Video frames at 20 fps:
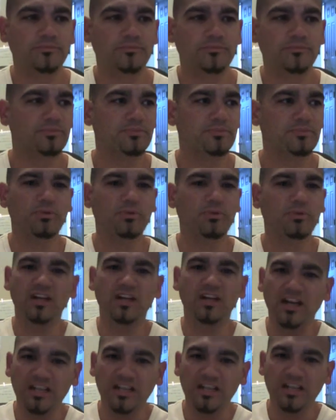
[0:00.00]
people are
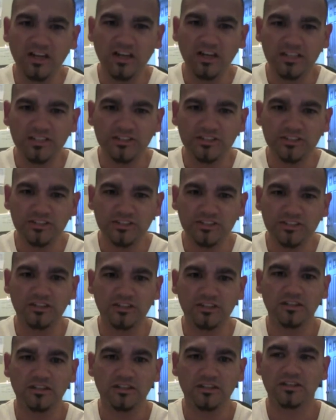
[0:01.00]
cutting on each other.
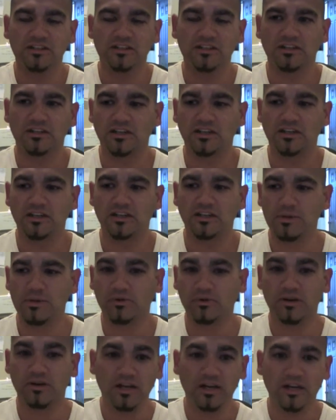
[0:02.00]
People
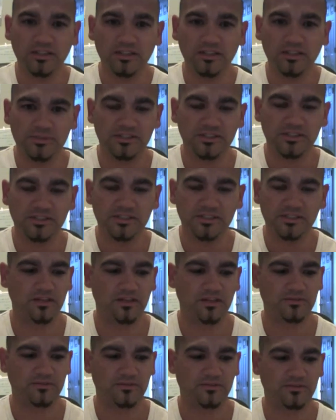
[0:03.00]
are cutting
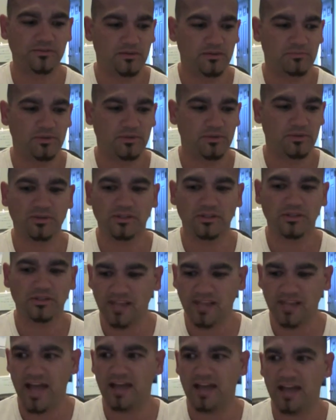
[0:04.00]
themselves. People are
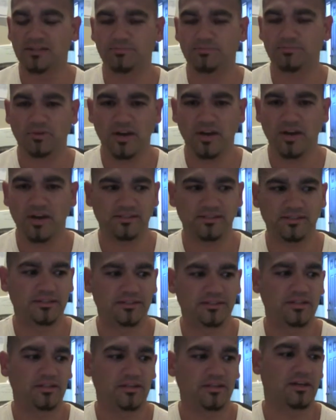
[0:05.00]
sad, depressed,
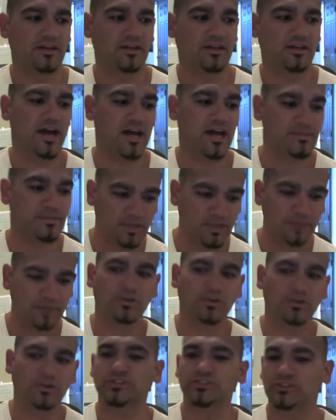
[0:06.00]
high blood
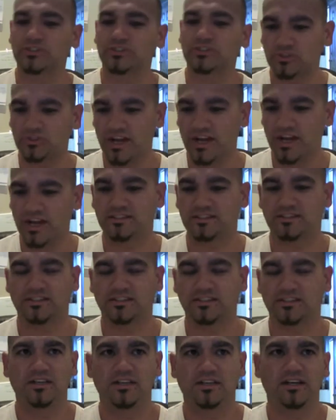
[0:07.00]
pressure, stress.
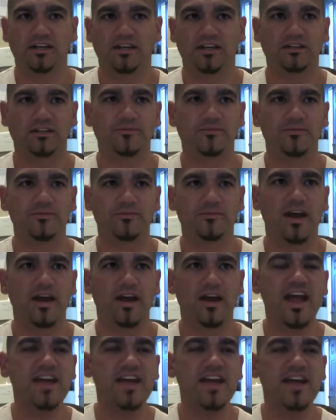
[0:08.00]

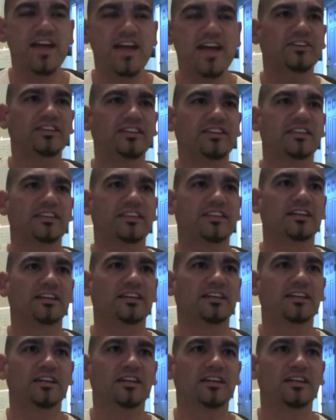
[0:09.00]
Everything
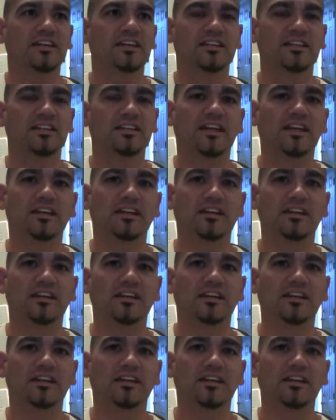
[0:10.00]
that